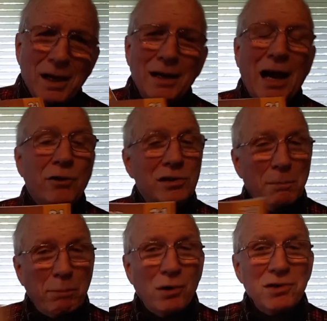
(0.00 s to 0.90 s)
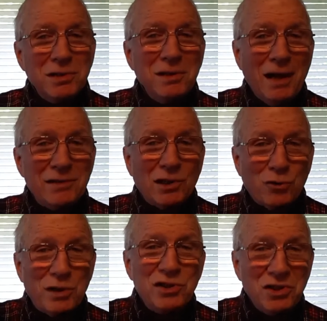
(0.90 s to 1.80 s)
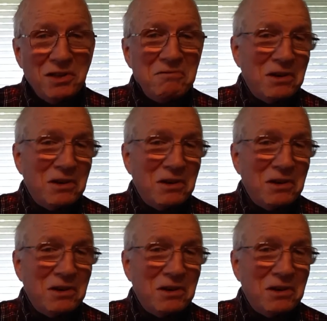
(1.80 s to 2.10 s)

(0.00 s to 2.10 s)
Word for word: Now, does a person as a Christian,